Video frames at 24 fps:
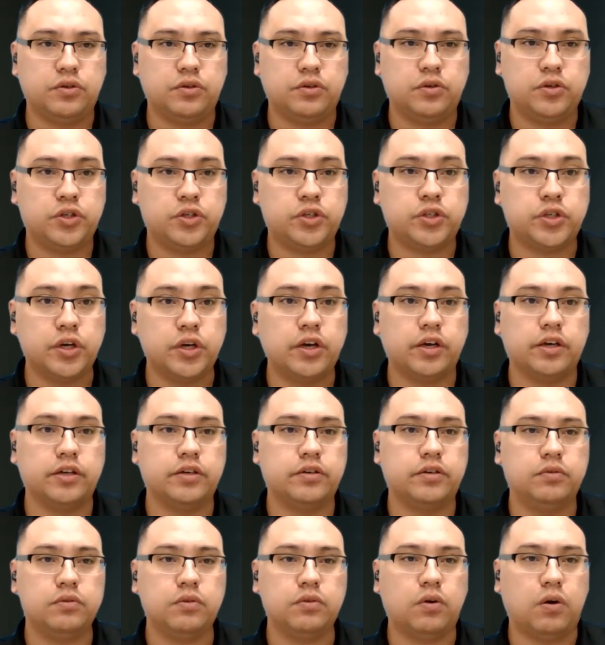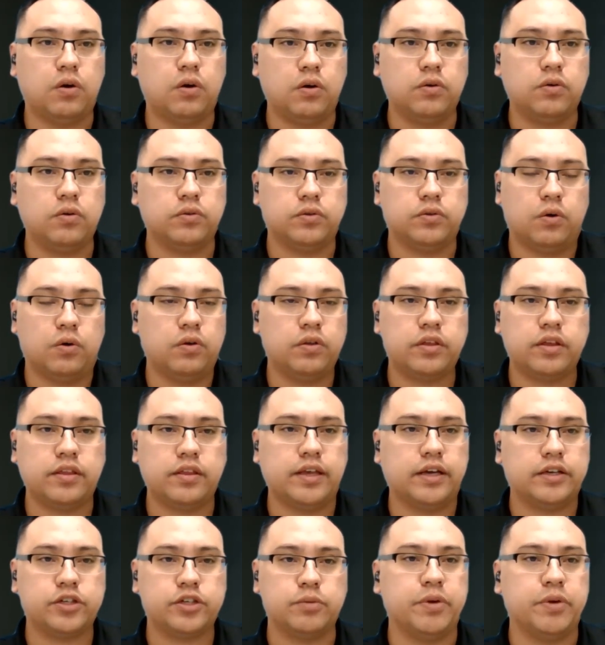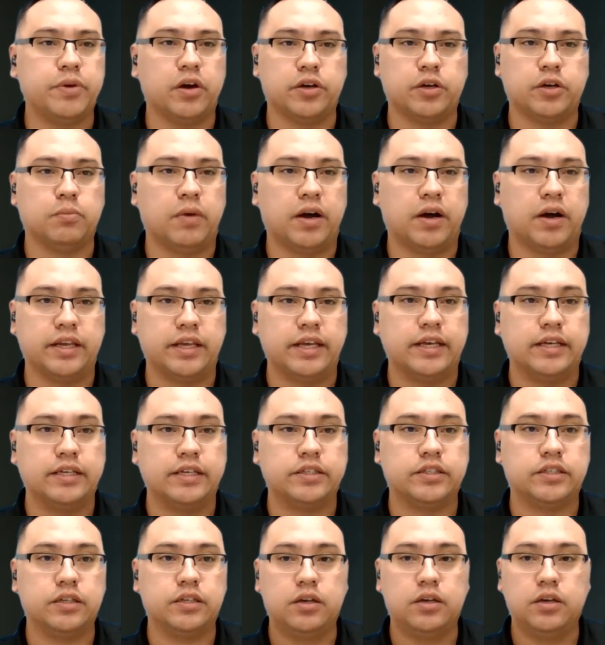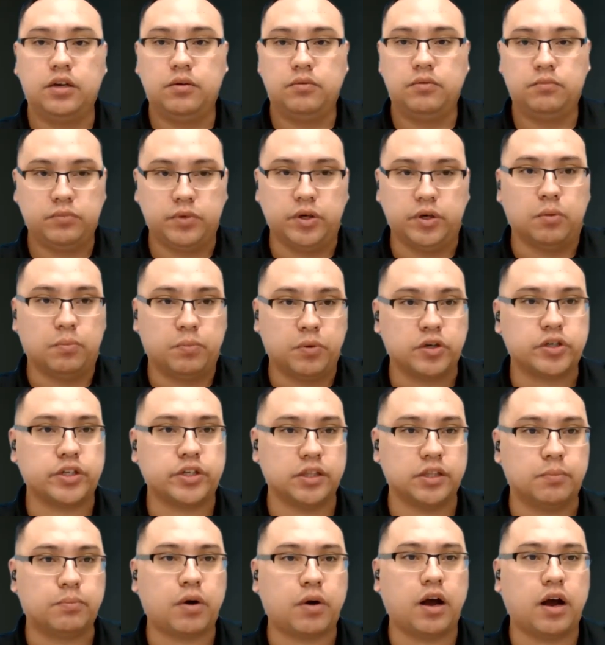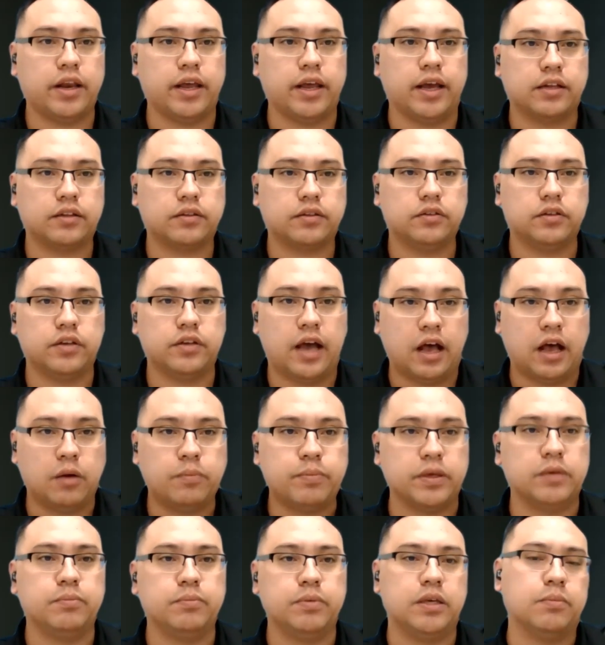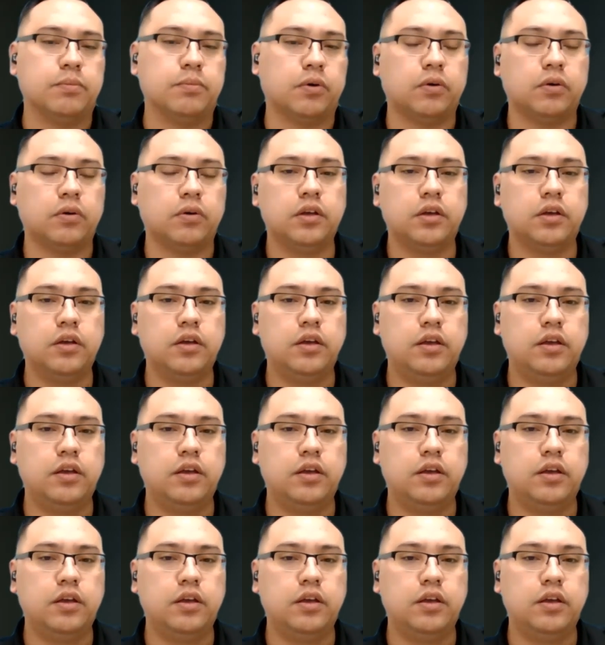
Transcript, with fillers: you should the only thing that should be on your mind is you know, pushing the product, helping people.